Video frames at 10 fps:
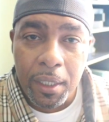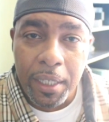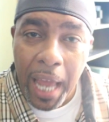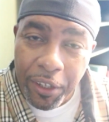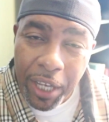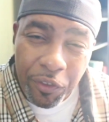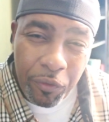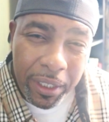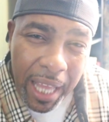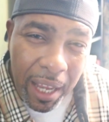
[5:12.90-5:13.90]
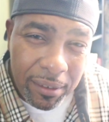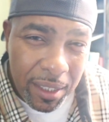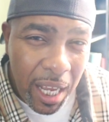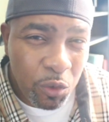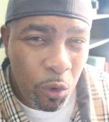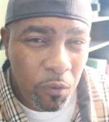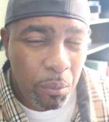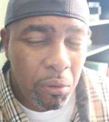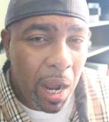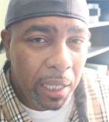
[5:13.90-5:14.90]
Now you got $3,000 worth
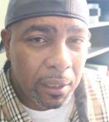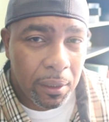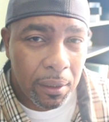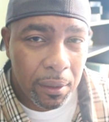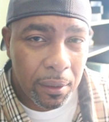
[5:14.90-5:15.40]
of product.